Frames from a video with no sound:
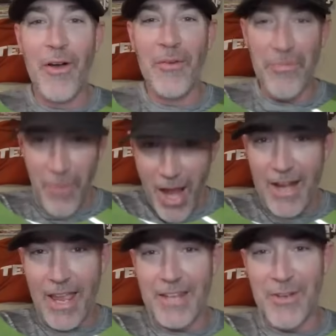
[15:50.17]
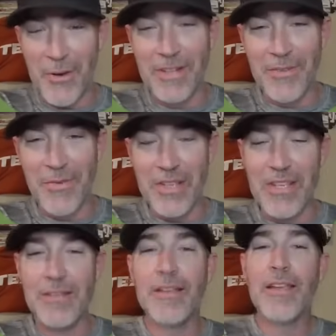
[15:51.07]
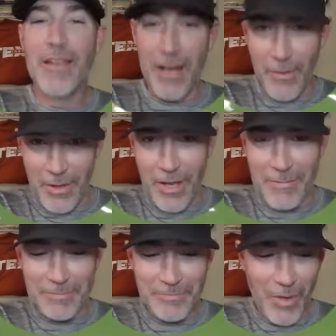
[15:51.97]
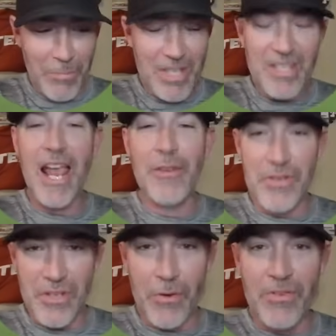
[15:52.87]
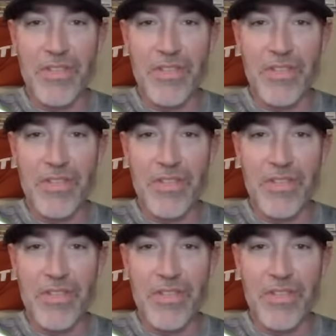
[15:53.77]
on a Friday during the visit. Miss Taylor Searles